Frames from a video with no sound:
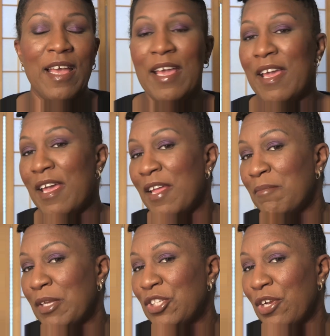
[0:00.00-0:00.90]

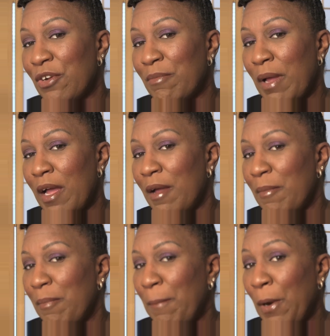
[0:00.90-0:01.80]
And my chair,
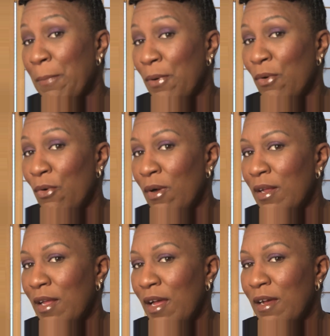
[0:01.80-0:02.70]
my purple
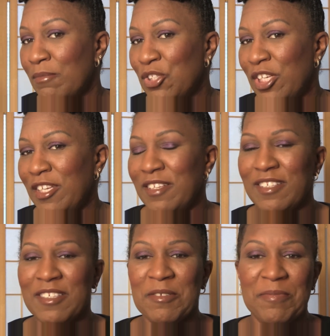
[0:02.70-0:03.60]
um,
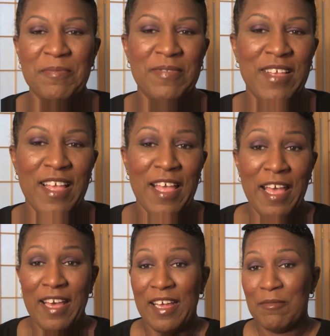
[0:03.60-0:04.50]
cheeks.
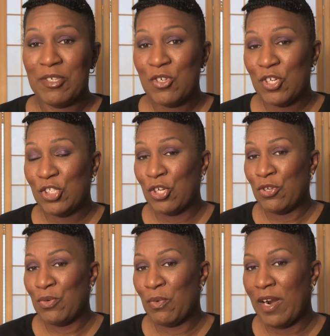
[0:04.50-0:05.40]
And I'm just going to show
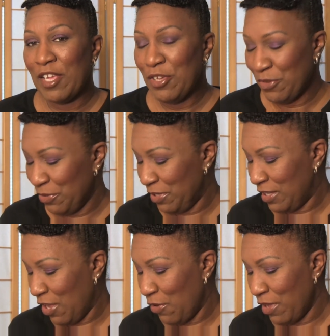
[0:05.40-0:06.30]
you what I use.
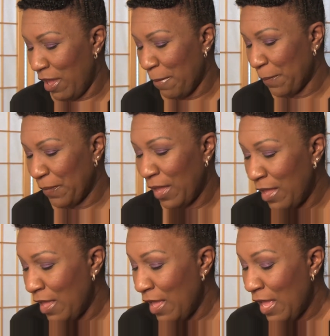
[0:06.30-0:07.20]
So yeah.
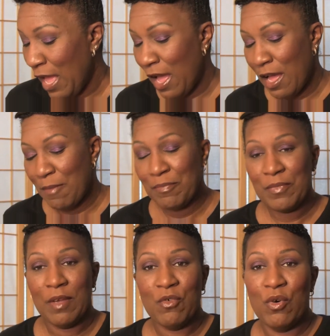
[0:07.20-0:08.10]
Um,
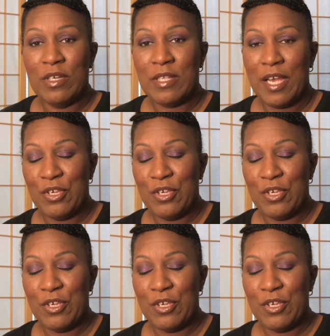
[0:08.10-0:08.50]
of course I